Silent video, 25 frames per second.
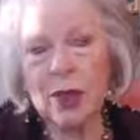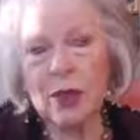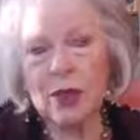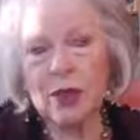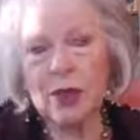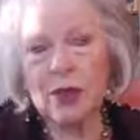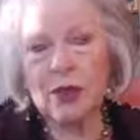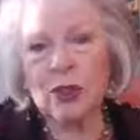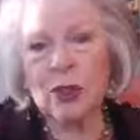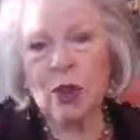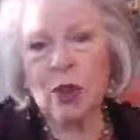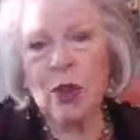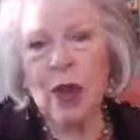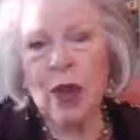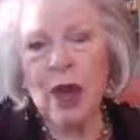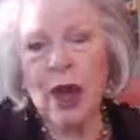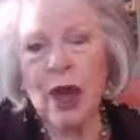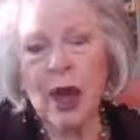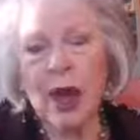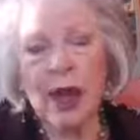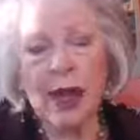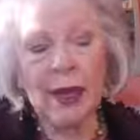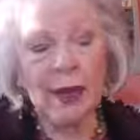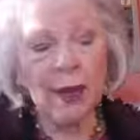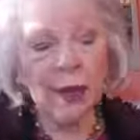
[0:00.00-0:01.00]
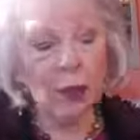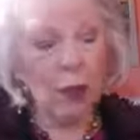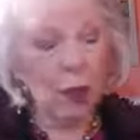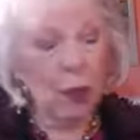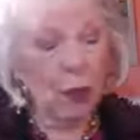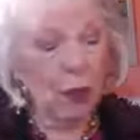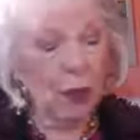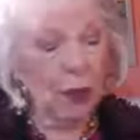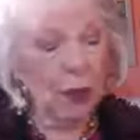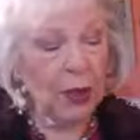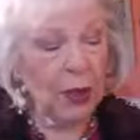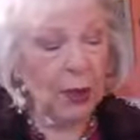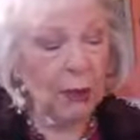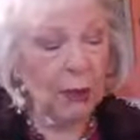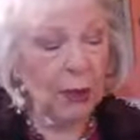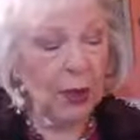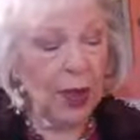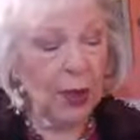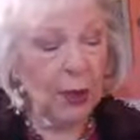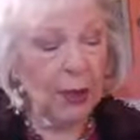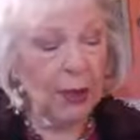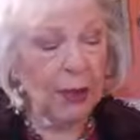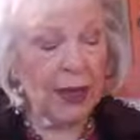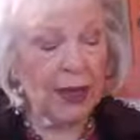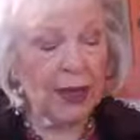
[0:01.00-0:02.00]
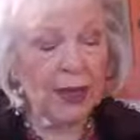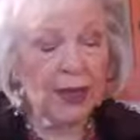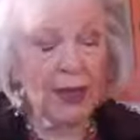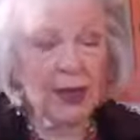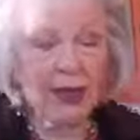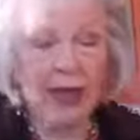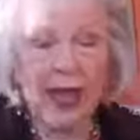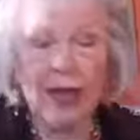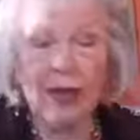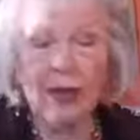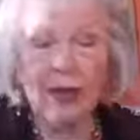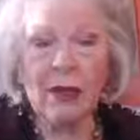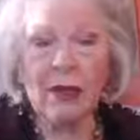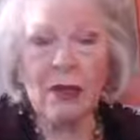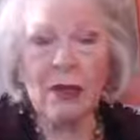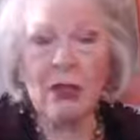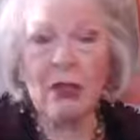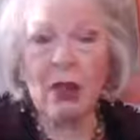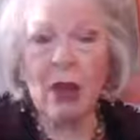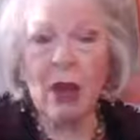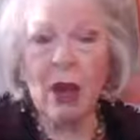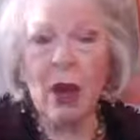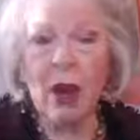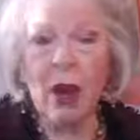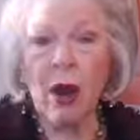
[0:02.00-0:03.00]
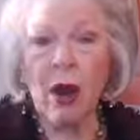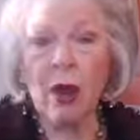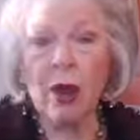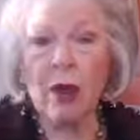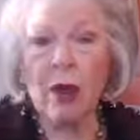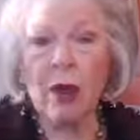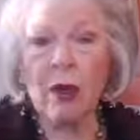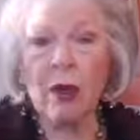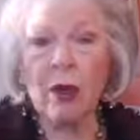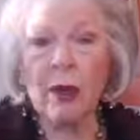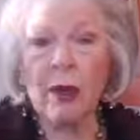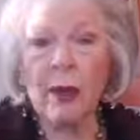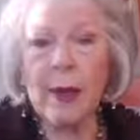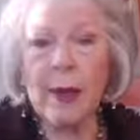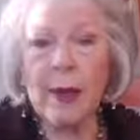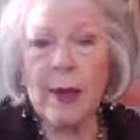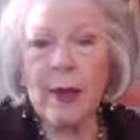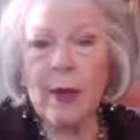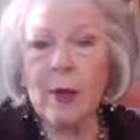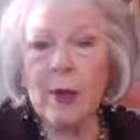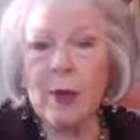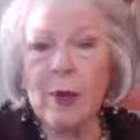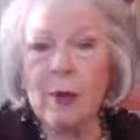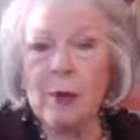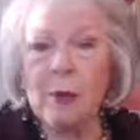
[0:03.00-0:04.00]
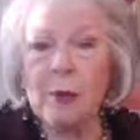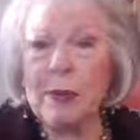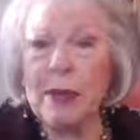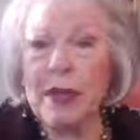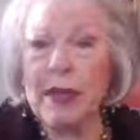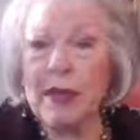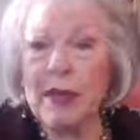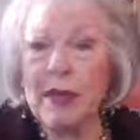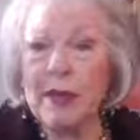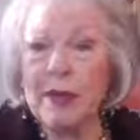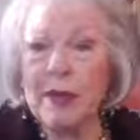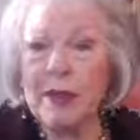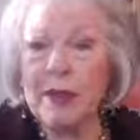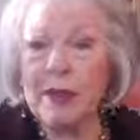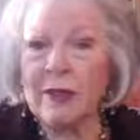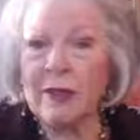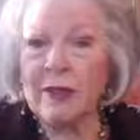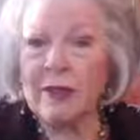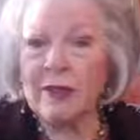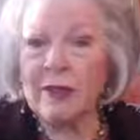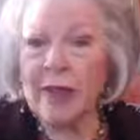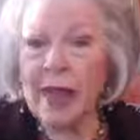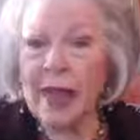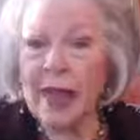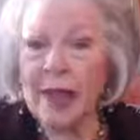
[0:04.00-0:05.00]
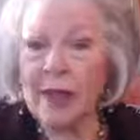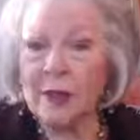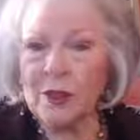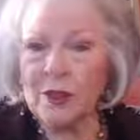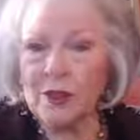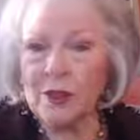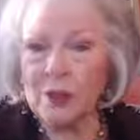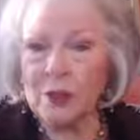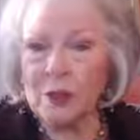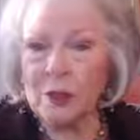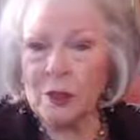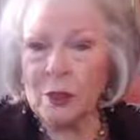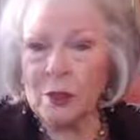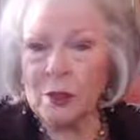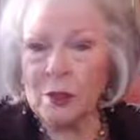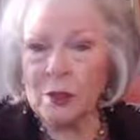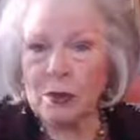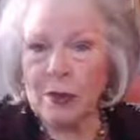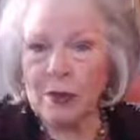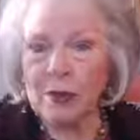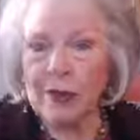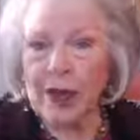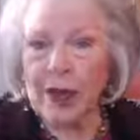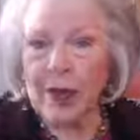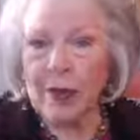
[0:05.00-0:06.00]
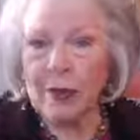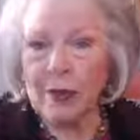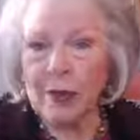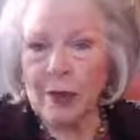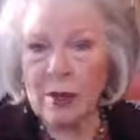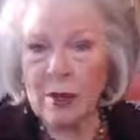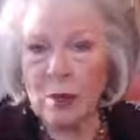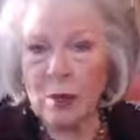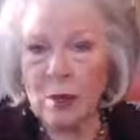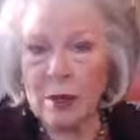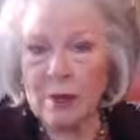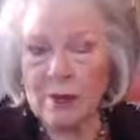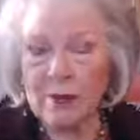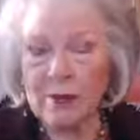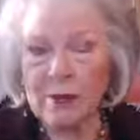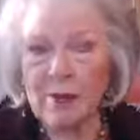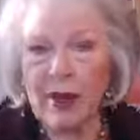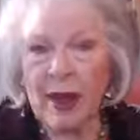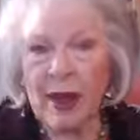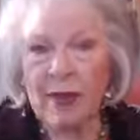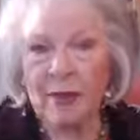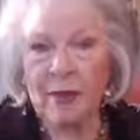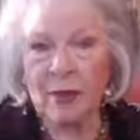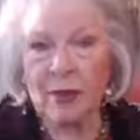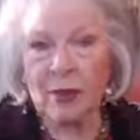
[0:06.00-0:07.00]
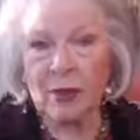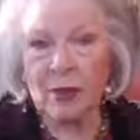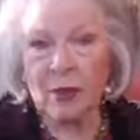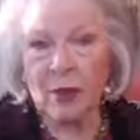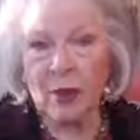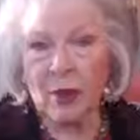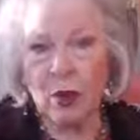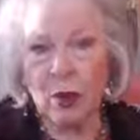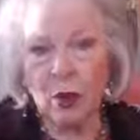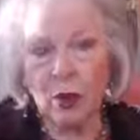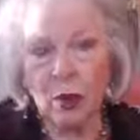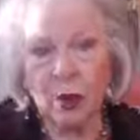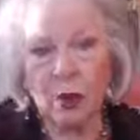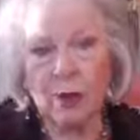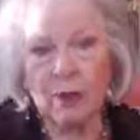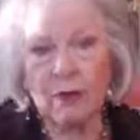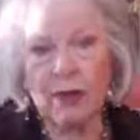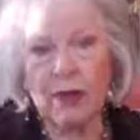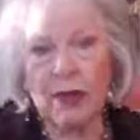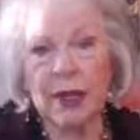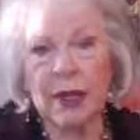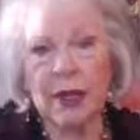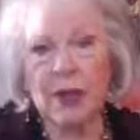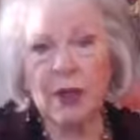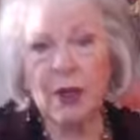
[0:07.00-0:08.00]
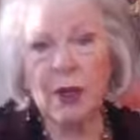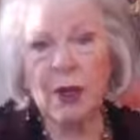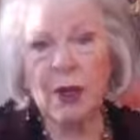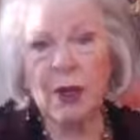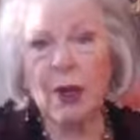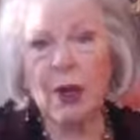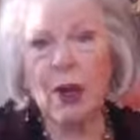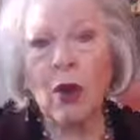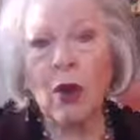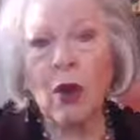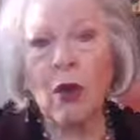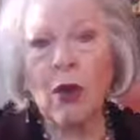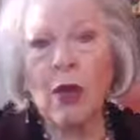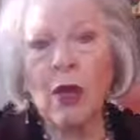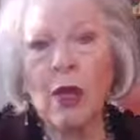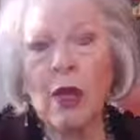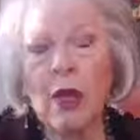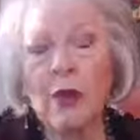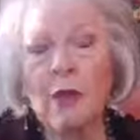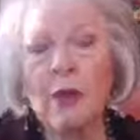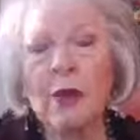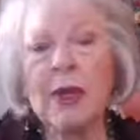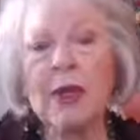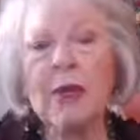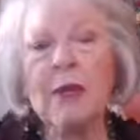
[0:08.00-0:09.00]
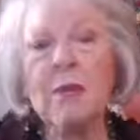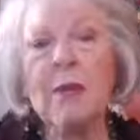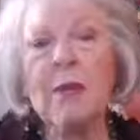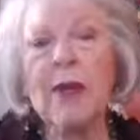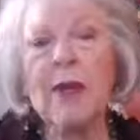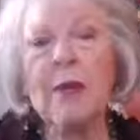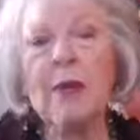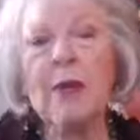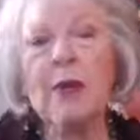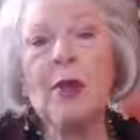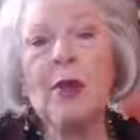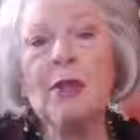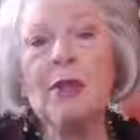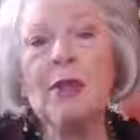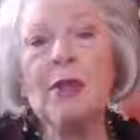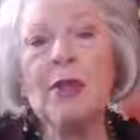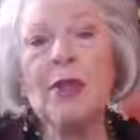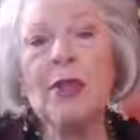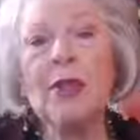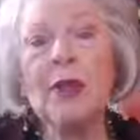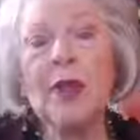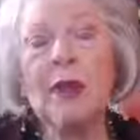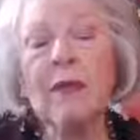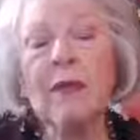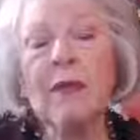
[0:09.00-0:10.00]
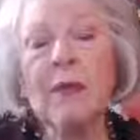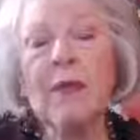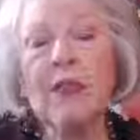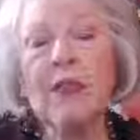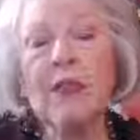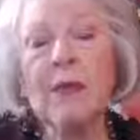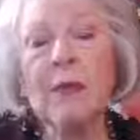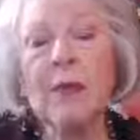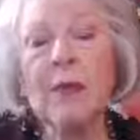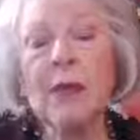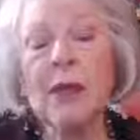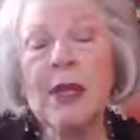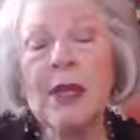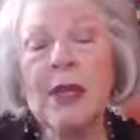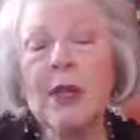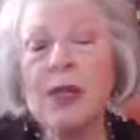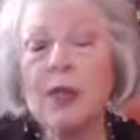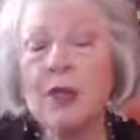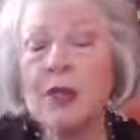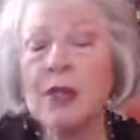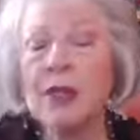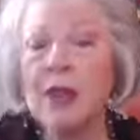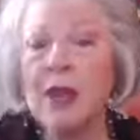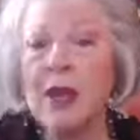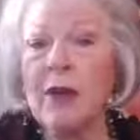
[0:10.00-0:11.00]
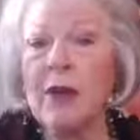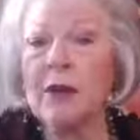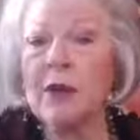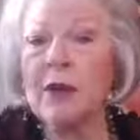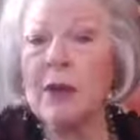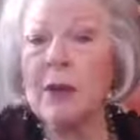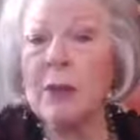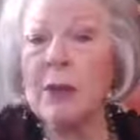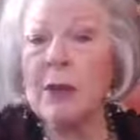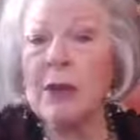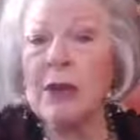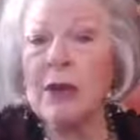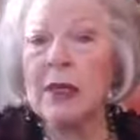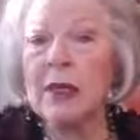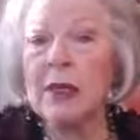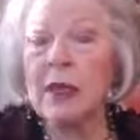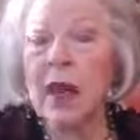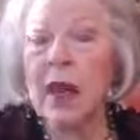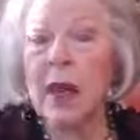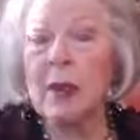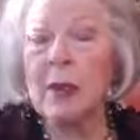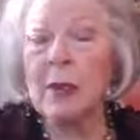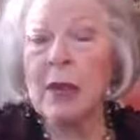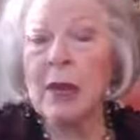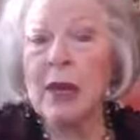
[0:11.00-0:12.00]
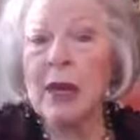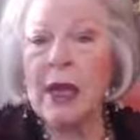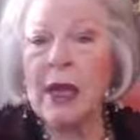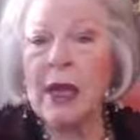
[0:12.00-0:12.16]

So I know that my best talents are could be a different answer for you today than it was 5 years ago or even a year ago, because maybe you've discovered something in yourself in the meantime